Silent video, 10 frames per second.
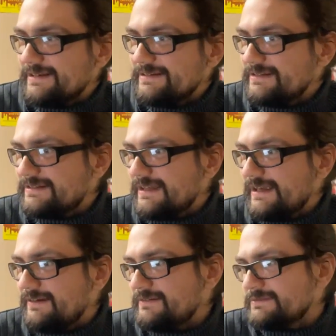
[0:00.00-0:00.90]
Just
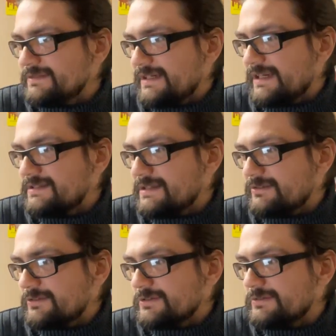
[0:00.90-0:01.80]
now? I guess that's
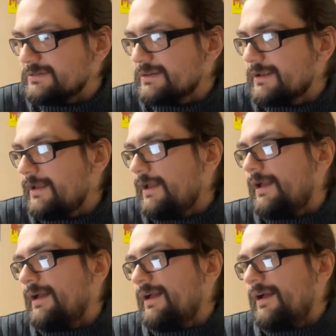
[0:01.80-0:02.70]
true.
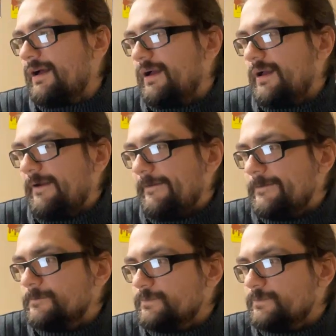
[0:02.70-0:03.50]
But